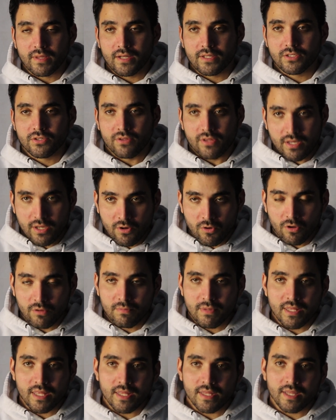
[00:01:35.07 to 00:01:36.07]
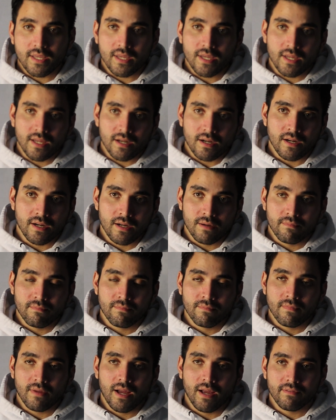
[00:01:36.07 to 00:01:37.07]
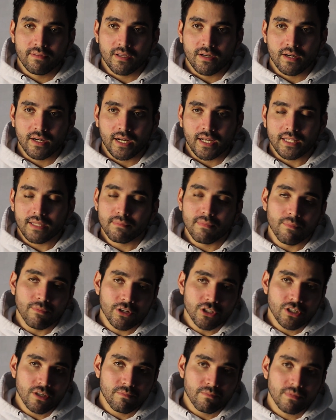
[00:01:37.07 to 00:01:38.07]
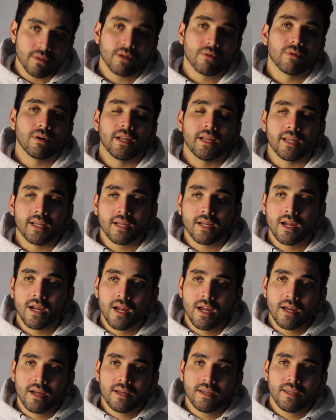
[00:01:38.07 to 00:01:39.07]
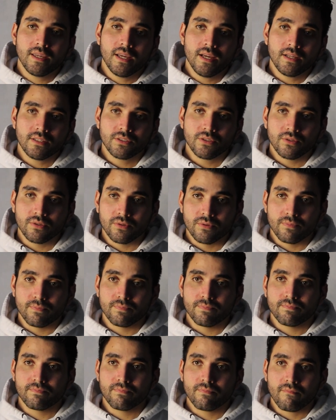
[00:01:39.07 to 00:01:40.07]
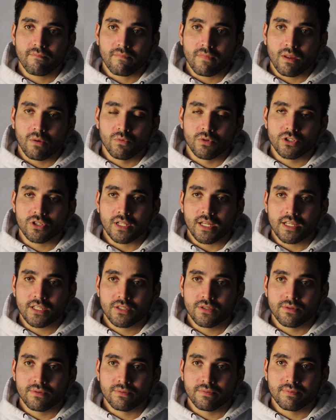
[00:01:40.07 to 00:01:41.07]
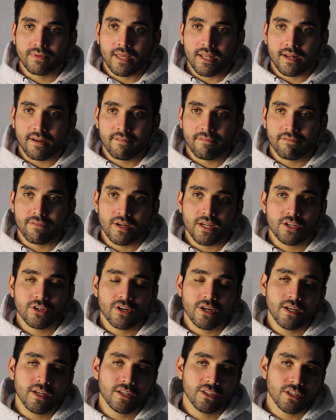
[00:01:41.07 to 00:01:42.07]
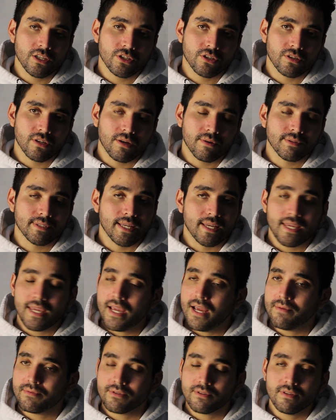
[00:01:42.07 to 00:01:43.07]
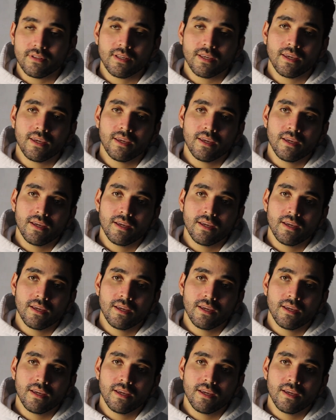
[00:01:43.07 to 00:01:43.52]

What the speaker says: So they called me the day after I got the membership, and they were like, yeah, so would you like to get a free training session? I was like, yeah, absolutely.